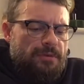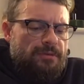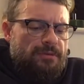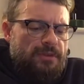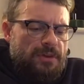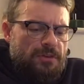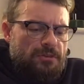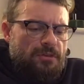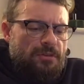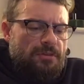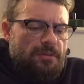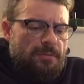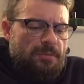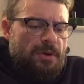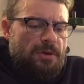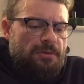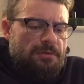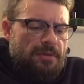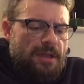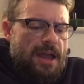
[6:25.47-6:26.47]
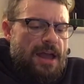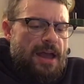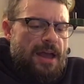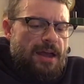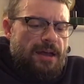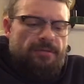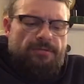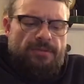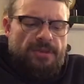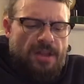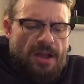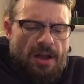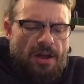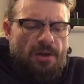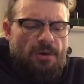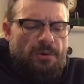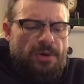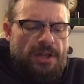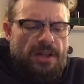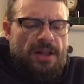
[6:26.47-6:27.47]
a fish is supposed to have?
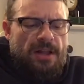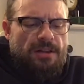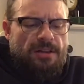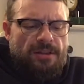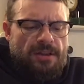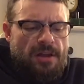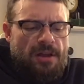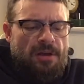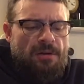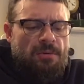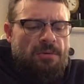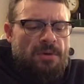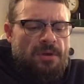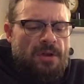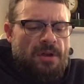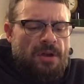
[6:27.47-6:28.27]
No, he doesn't know.